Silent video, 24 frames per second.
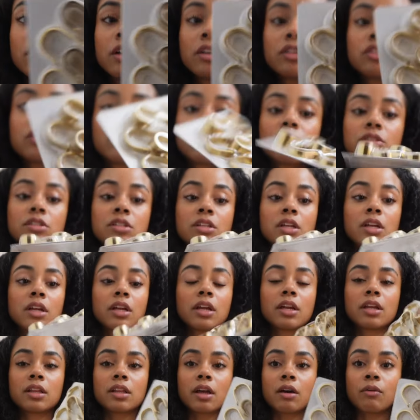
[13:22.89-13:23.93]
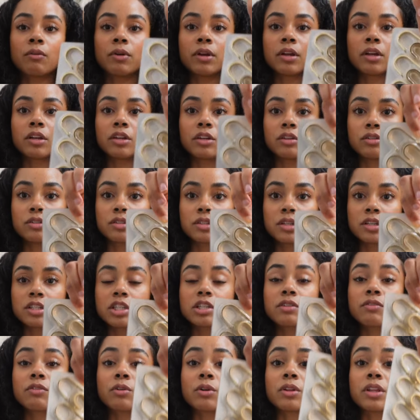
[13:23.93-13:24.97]
So I was thinking that we could use this
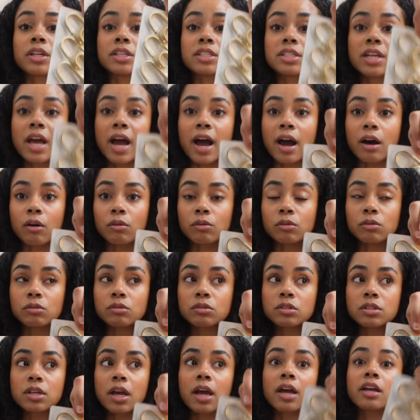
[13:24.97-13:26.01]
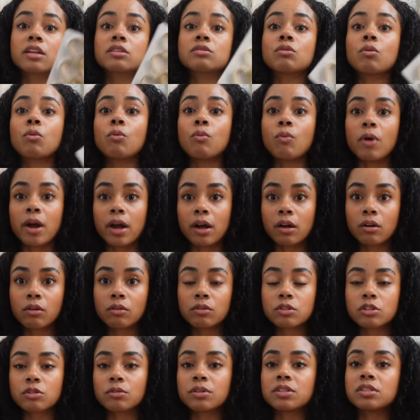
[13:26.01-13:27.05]
for the towels as well.
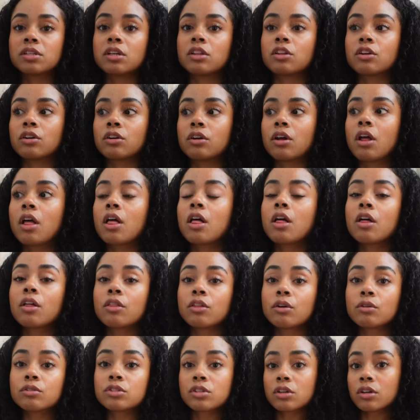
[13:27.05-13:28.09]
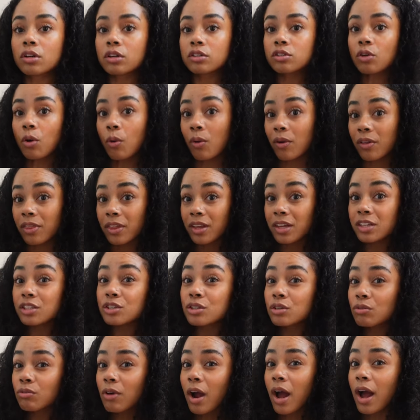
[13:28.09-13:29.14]
So it's either those hooks or
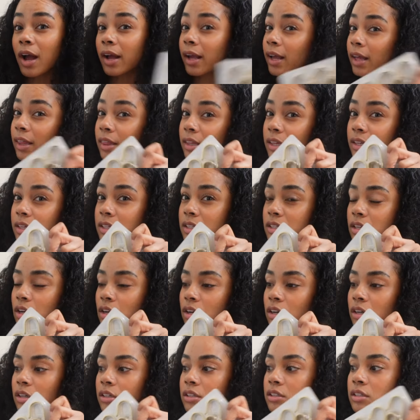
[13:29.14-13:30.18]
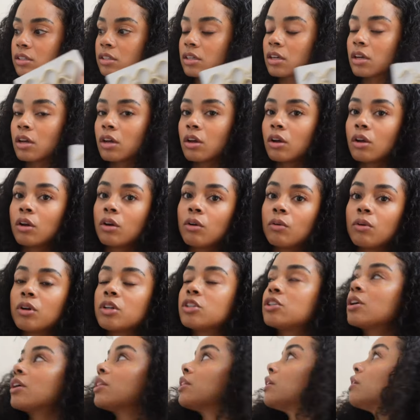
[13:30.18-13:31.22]
this rack and these hooks, which
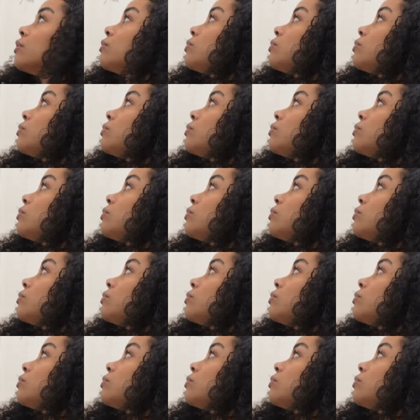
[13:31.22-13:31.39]
I think